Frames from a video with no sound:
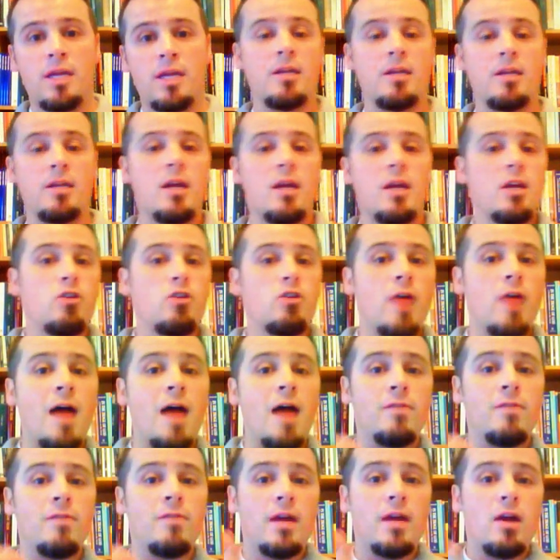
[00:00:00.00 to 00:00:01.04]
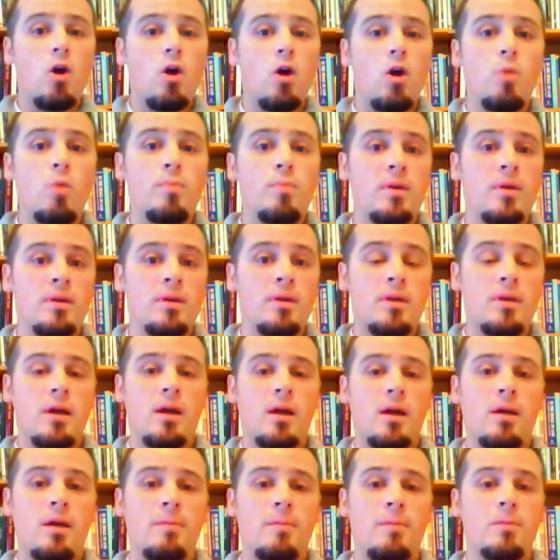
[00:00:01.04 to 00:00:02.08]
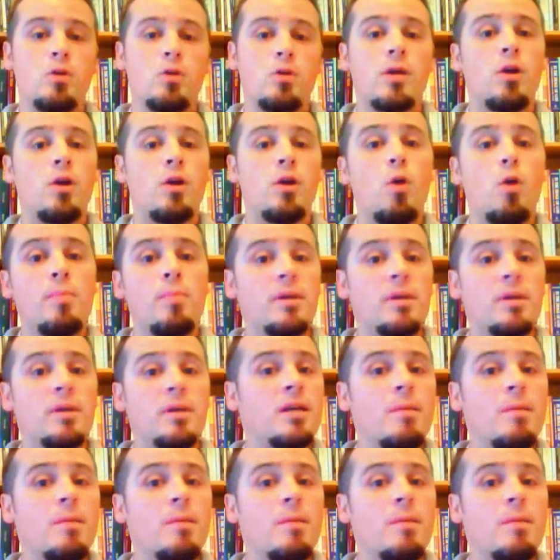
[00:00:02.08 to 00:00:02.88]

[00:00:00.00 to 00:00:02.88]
and you can open